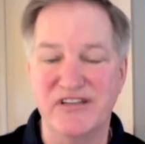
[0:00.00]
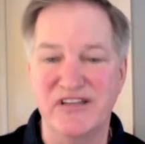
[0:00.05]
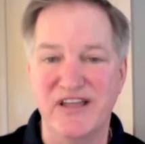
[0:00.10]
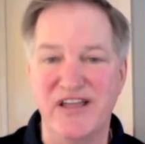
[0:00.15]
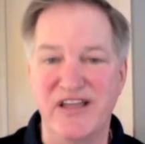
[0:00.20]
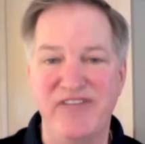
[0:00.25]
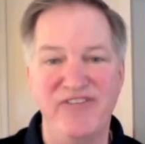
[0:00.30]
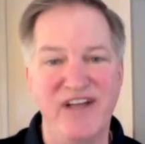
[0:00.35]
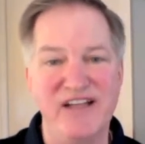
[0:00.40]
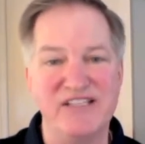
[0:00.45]

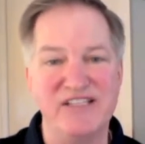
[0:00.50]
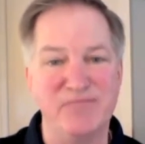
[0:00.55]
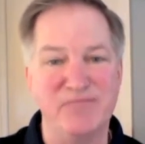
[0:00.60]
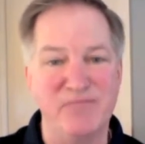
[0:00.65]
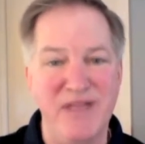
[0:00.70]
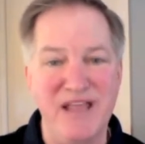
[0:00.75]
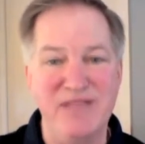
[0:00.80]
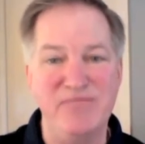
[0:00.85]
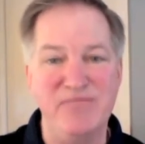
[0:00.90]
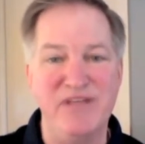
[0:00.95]
In fact, it
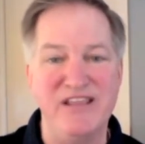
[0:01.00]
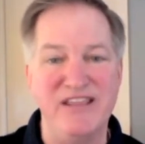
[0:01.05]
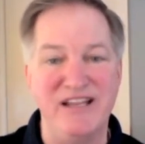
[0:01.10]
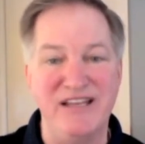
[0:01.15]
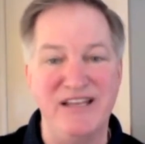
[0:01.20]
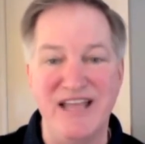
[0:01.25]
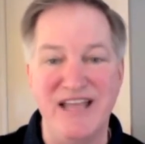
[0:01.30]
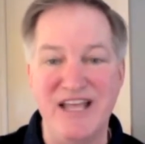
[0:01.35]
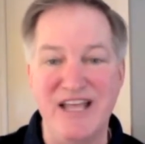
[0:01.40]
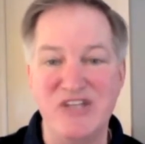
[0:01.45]
may be the
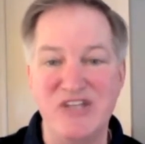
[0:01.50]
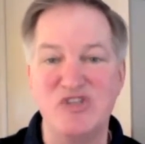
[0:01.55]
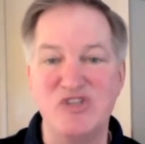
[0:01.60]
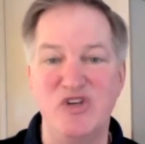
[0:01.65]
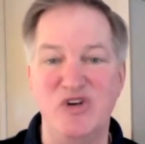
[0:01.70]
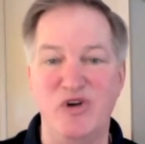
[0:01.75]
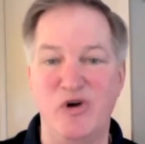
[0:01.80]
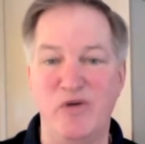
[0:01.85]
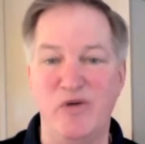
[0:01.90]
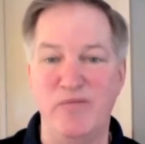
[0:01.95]
less you
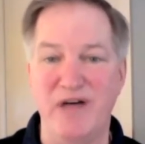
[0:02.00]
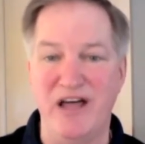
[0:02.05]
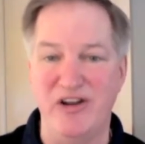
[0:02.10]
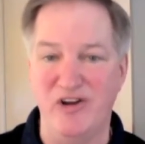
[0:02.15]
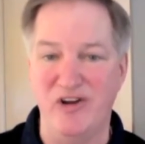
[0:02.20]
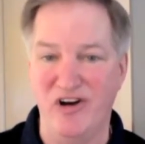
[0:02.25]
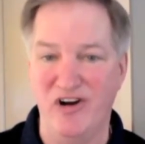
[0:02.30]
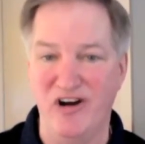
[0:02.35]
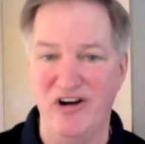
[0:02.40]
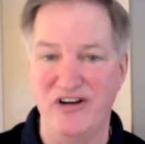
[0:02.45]
know about
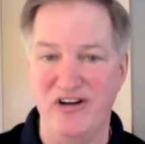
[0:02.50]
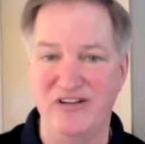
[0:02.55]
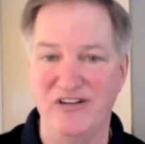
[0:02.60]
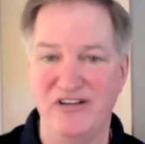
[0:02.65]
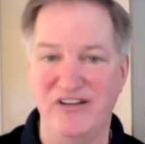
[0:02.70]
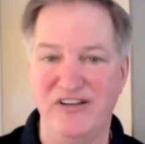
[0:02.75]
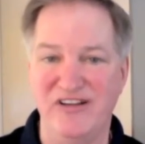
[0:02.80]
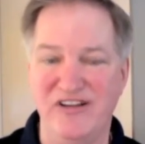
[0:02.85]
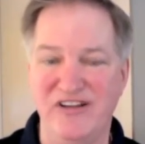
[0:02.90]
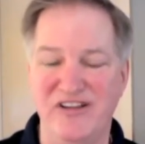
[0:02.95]
art,
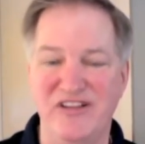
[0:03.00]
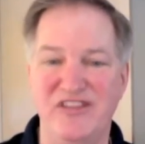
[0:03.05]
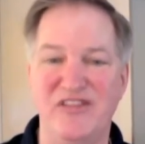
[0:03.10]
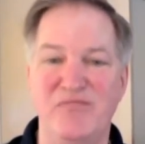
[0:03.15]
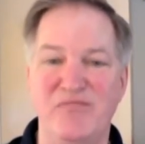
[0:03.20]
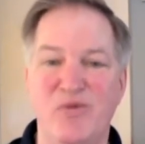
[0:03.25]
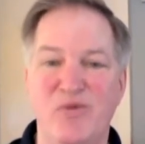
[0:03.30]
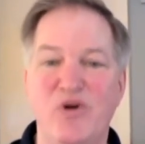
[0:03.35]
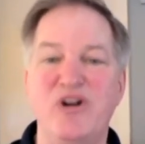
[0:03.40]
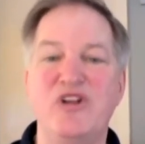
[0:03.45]
the
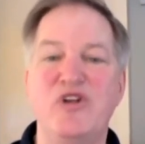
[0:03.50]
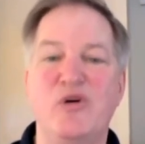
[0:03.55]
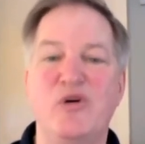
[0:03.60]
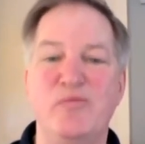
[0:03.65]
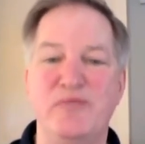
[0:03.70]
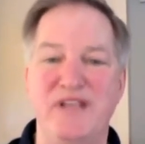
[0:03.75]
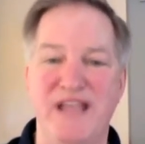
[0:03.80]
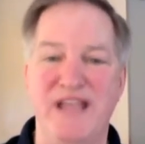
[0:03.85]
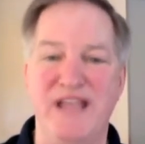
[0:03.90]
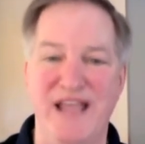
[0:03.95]
more you'll
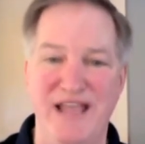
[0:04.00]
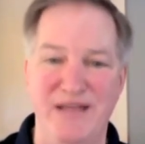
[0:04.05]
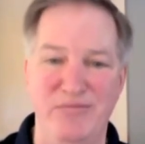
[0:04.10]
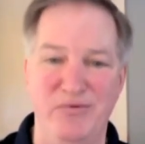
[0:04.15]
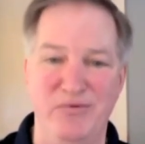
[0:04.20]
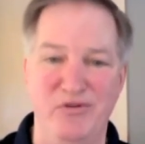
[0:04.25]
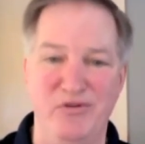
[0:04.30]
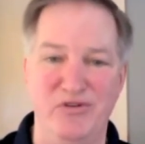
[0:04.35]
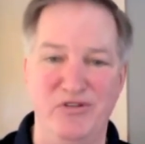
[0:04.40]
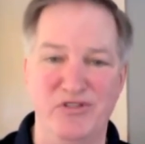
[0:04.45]
be
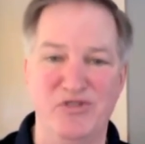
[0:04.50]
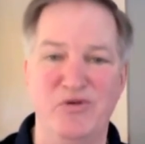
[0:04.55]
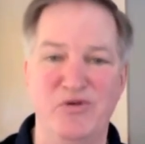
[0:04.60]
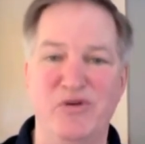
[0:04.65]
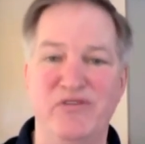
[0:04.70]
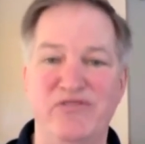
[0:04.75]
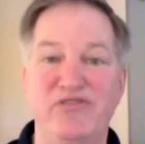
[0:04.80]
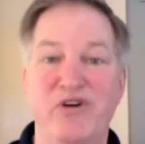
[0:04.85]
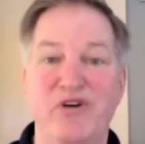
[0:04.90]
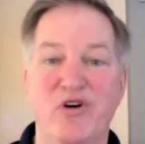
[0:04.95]
able to
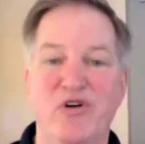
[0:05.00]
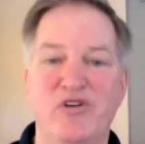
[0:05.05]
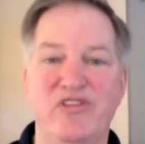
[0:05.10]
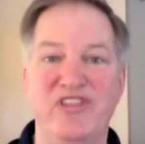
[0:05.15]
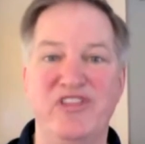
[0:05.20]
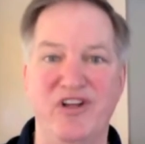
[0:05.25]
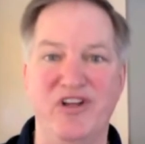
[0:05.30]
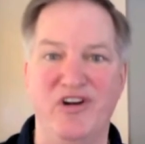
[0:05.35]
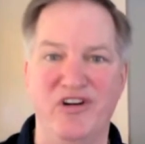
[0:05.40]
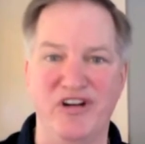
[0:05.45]
evoke
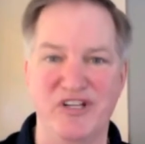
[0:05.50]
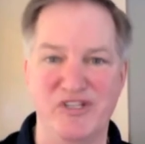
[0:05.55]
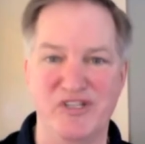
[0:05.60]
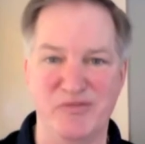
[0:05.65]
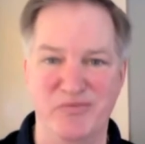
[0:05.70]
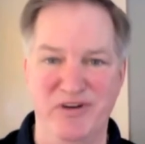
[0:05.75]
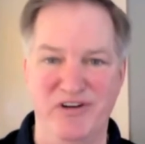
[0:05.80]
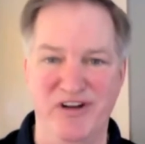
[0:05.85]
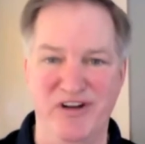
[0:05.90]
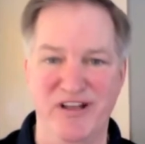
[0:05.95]
the art
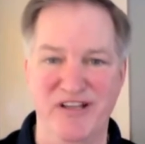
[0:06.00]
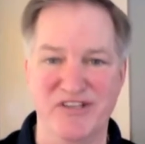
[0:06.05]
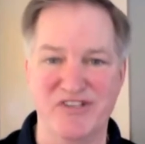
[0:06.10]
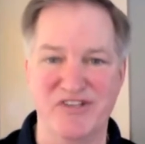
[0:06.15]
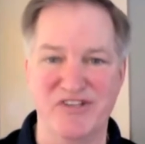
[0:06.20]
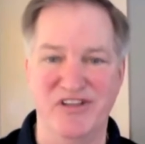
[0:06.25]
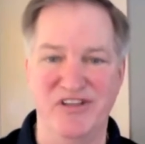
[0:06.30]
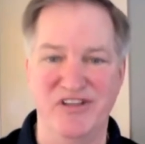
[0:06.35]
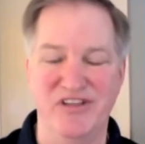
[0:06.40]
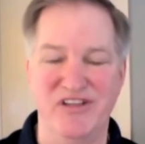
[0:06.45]

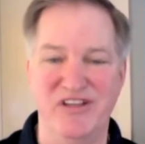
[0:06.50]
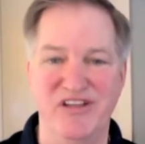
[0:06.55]
experience.